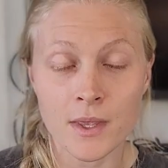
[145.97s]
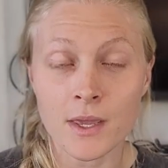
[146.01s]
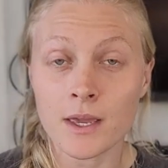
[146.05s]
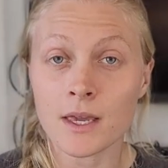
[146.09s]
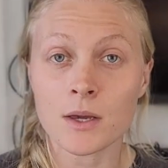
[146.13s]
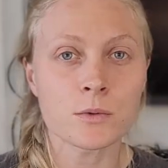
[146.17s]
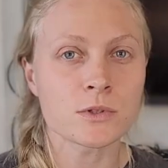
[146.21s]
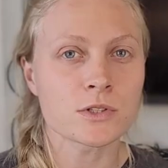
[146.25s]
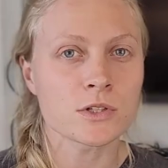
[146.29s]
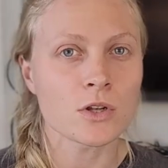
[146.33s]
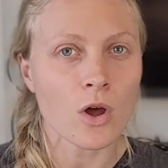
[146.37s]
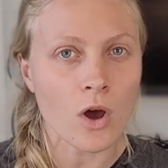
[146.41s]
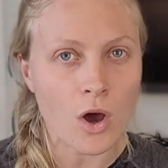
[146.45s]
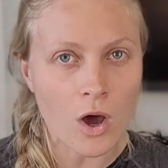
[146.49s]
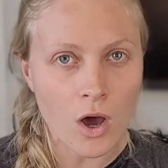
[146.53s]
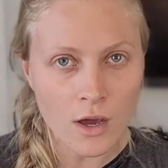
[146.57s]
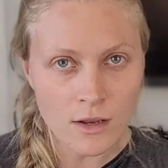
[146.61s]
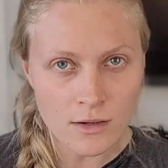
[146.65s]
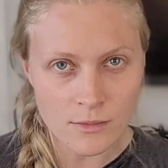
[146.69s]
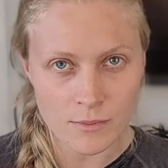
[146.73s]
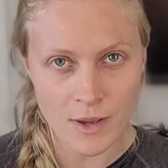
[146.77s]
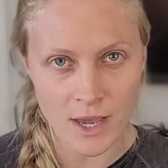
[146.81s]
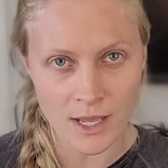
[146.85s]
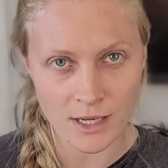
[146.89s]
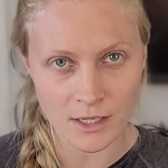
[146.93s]
It was an
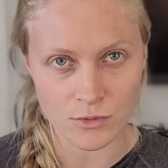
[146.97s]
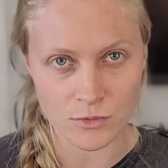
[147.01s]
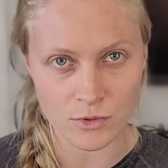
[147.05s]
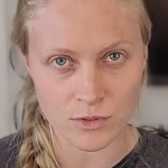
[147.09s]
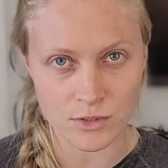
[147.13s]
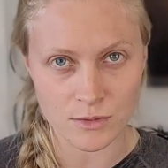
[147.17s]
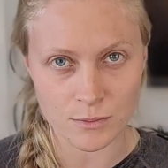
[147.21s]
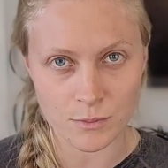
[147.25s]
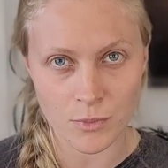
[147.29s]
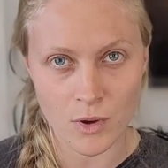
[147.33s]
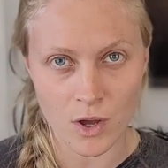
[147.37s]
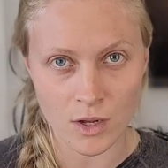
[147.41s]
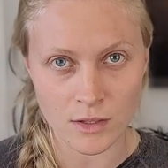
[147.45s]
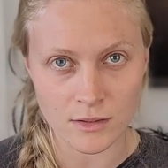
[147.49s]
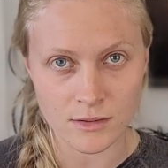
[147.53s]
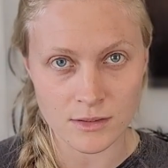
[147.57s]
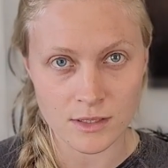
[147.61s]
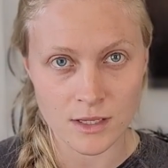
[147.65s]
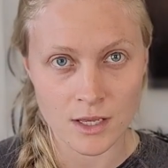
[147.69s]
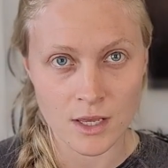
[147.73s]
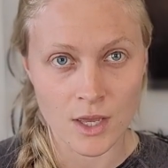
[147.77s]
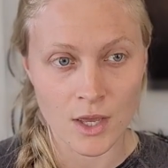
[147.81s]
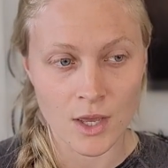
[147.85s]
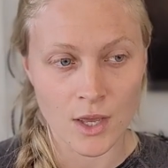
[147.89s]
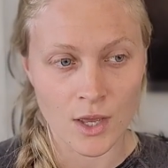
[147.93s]
automatic response
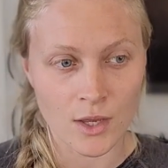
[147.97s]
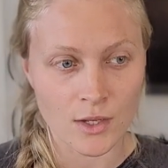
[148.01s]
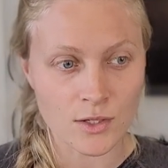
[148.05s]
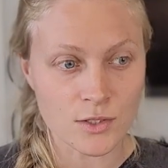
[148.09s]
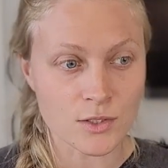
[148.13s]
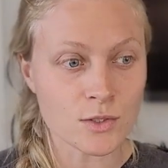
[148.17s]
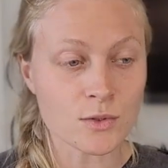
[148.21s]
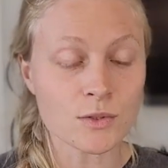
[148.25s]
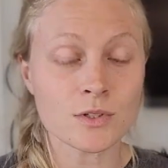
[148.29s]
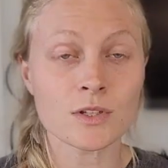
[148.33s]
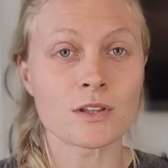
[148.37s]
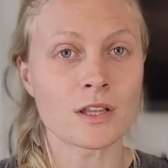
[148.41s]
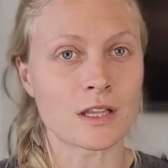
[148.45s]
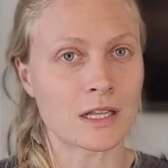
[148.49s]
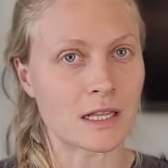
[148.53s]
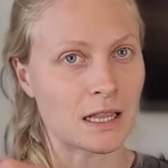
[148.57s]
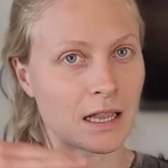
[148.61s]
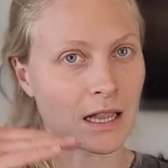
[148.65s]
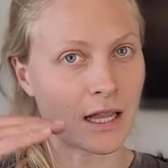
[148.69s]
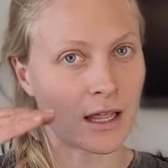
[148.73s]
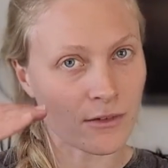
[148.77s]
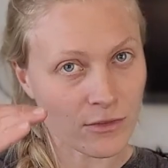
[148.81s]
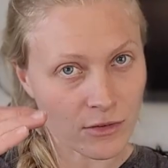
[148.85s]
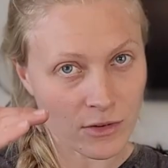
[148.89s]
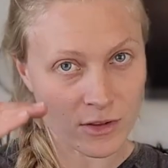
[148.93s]
due to the
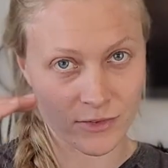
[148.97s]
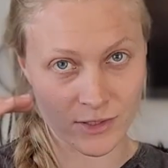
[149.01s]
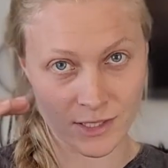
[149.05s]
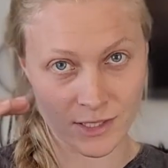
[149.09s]
level of